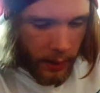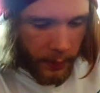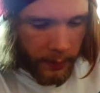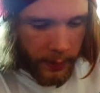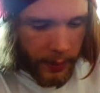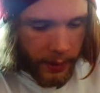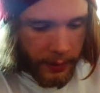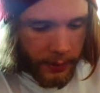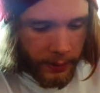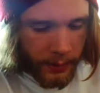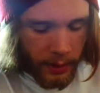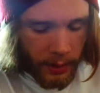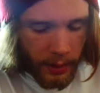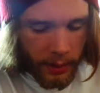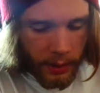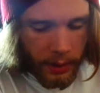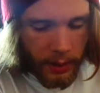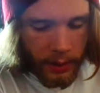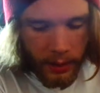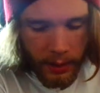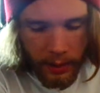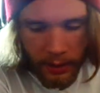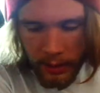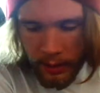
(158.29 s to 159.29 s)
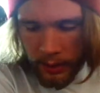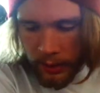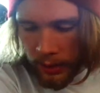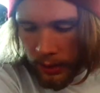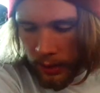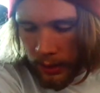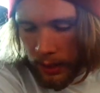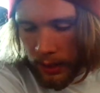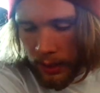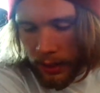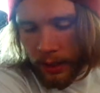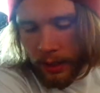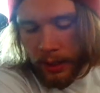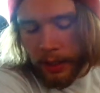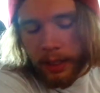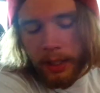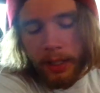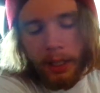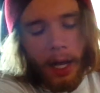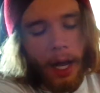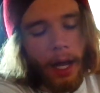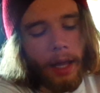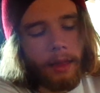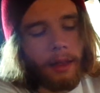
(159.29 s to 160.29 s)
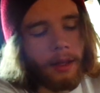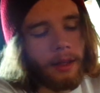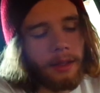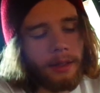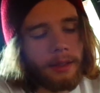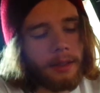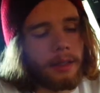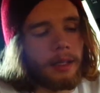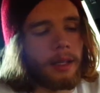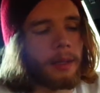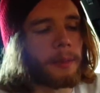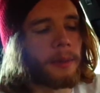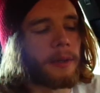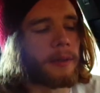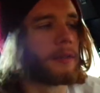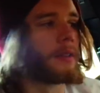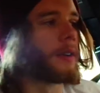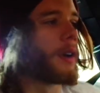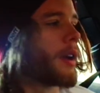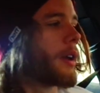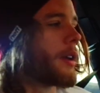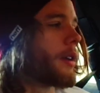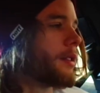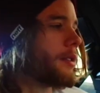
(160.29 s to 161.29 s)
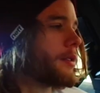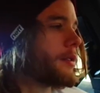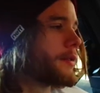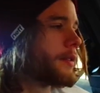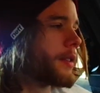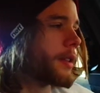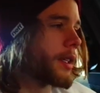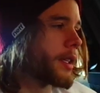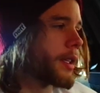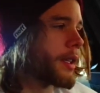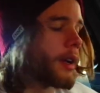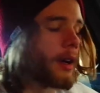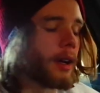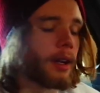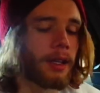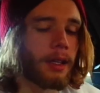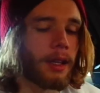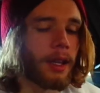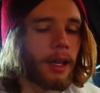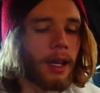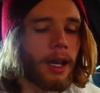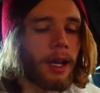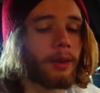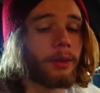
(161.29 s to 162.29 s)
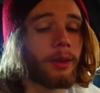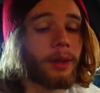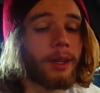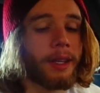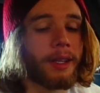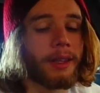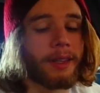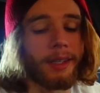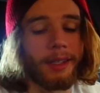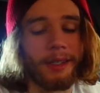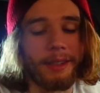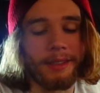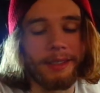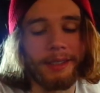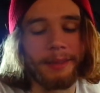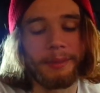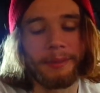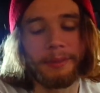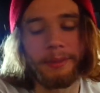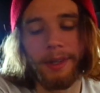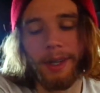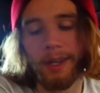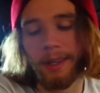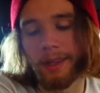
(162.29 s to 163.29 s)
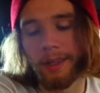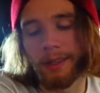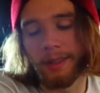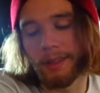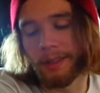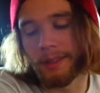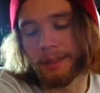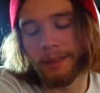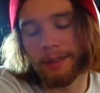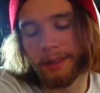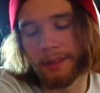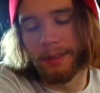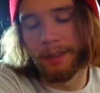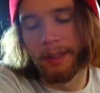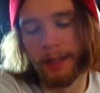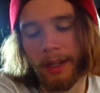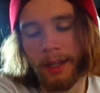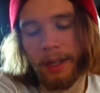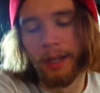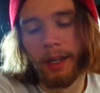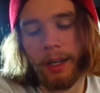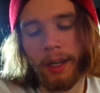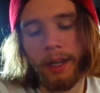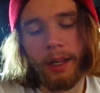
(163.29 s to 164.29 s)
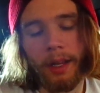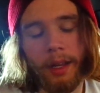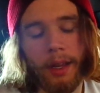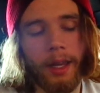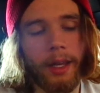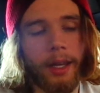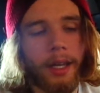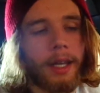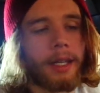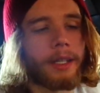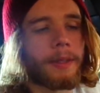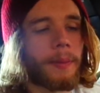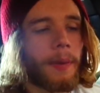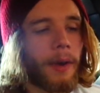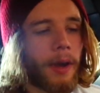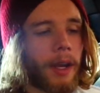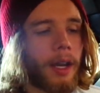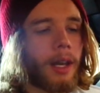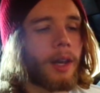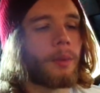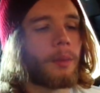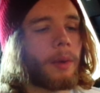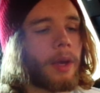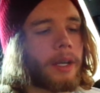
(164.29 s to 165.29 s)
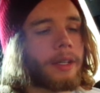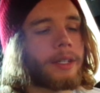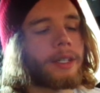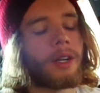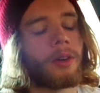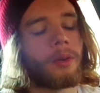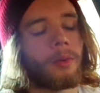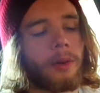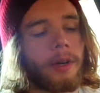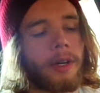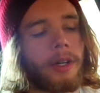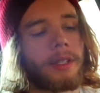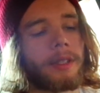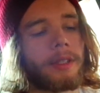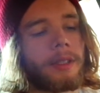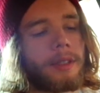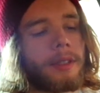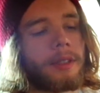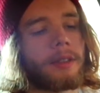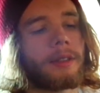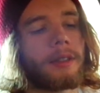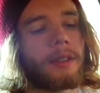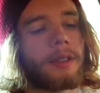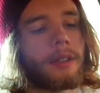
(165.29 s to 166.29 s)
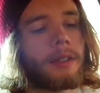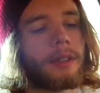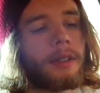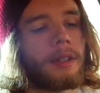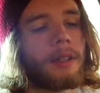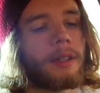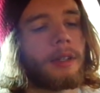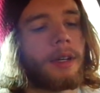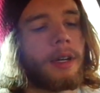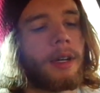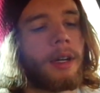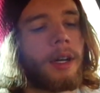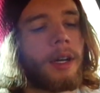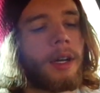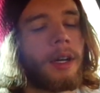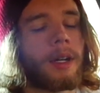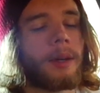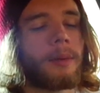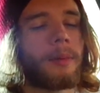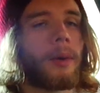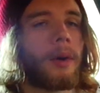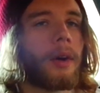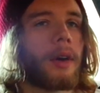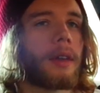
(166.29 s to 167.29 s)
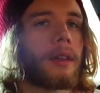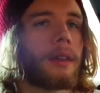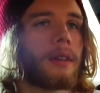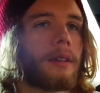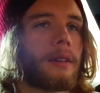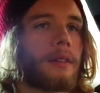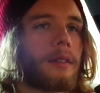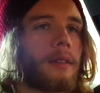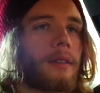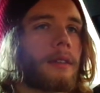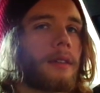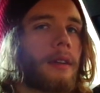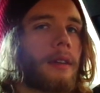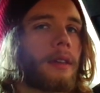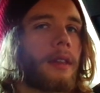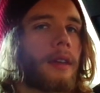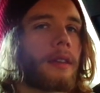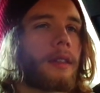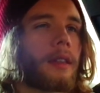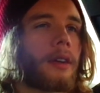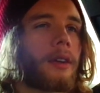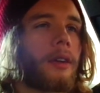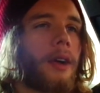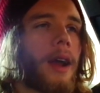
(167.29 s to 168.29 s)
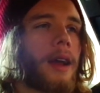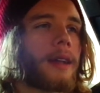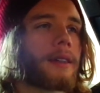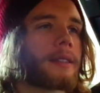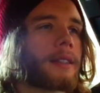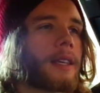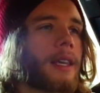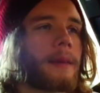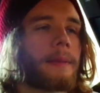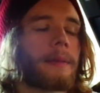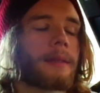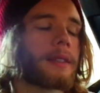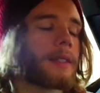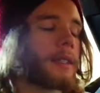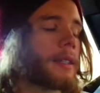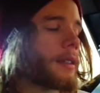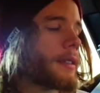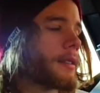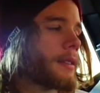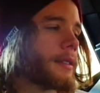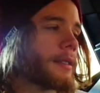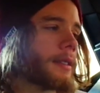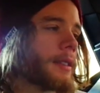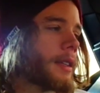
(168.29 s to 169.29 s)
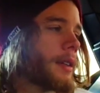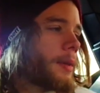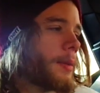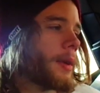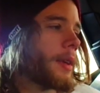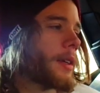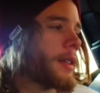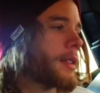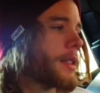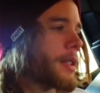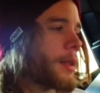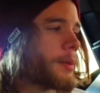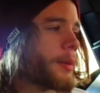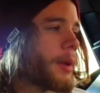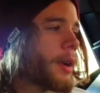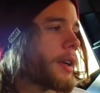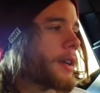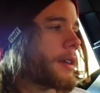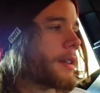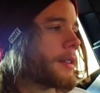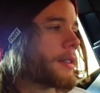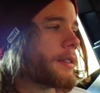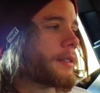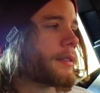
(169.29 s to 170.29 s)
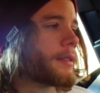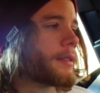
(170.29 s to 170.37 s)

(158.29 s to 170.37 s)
about. I think this is gonna be fine. Fucking on it. Like, I really think this is gonna be fine like this. Like, it's probably gonna make shit worse. But, in like the grand scheme of things, it's gonna make shit better.